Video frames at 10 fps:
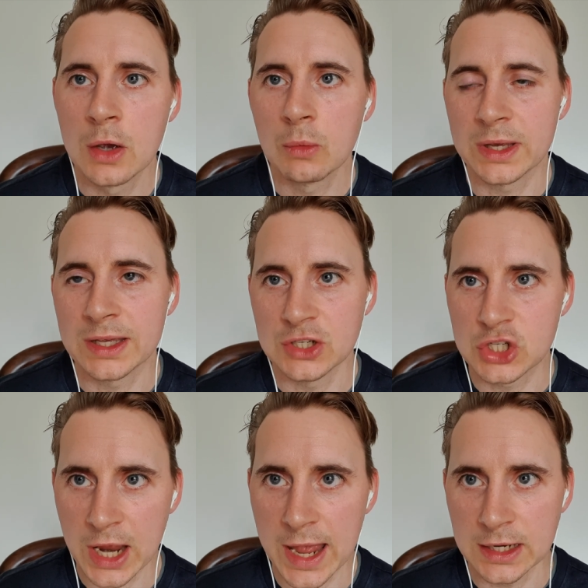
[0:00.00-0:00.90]
we can
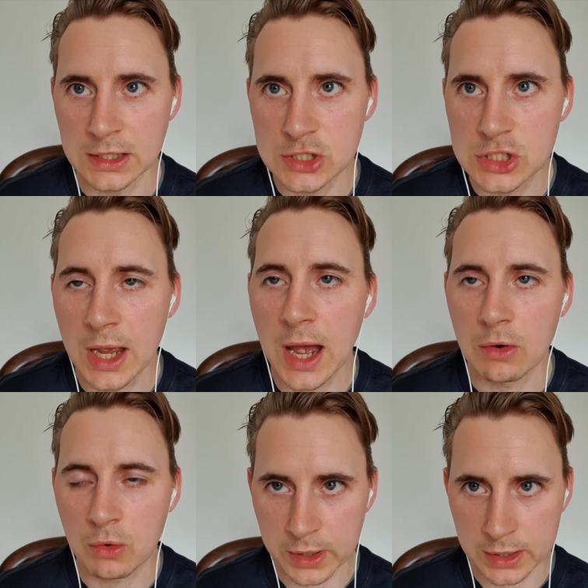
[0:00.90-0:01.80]
change how
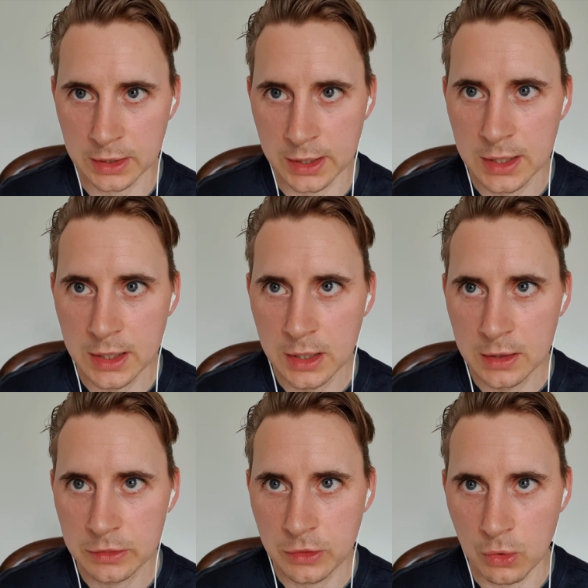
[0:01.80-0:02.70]
quickly
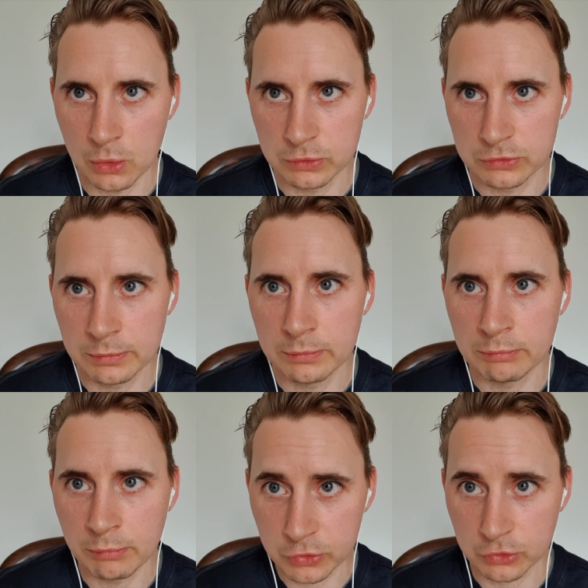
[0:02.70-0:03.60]
those
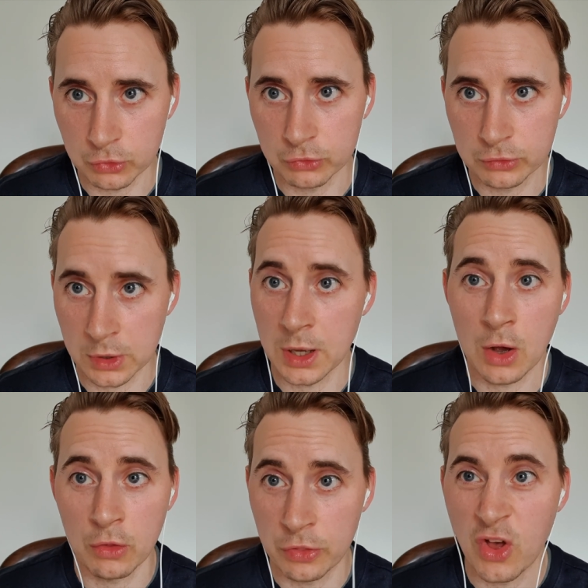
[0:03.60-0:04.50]
muscles uh,
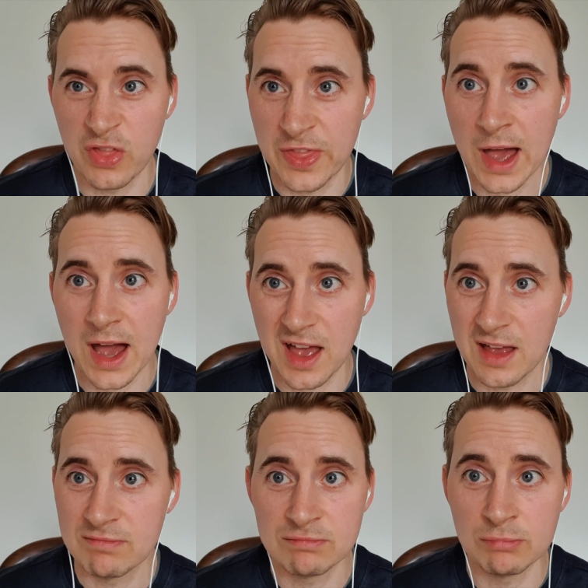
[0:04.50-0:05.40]
or that
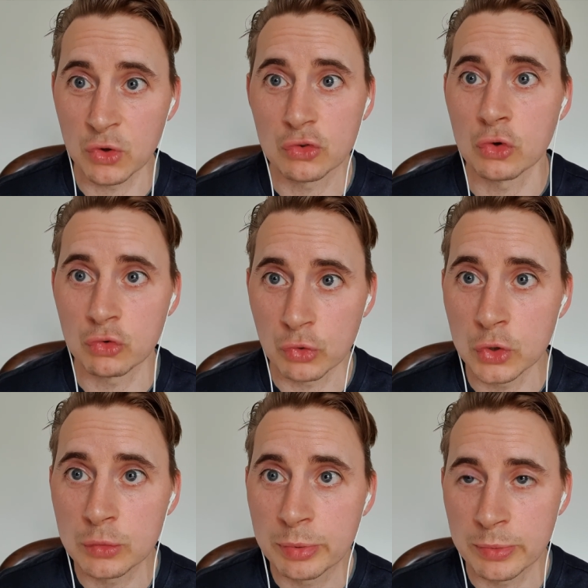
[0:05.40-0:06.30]
muscle
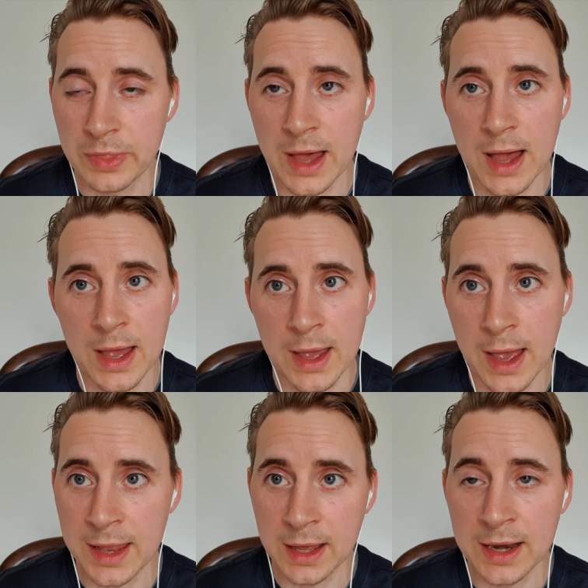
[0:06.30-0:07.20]
group, that uh,
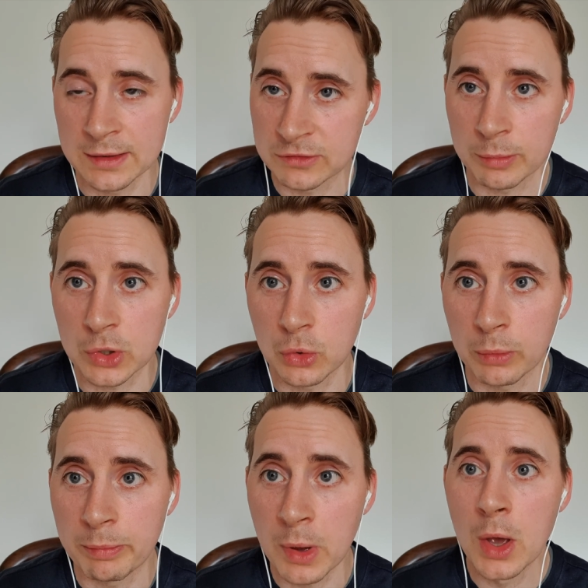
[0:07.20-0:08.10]

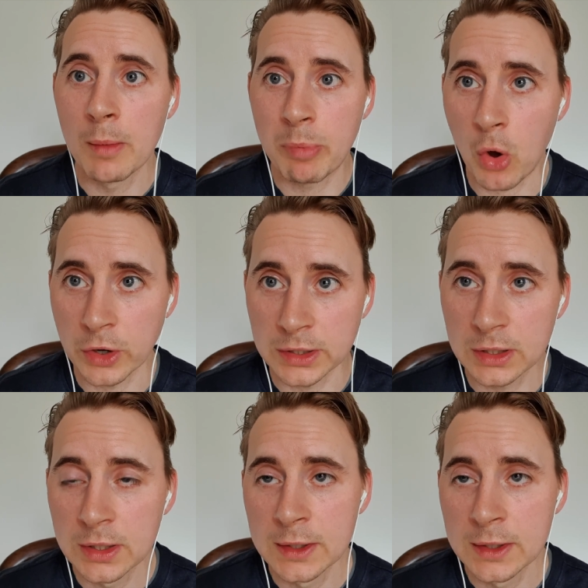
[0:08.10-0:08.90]
anatomical point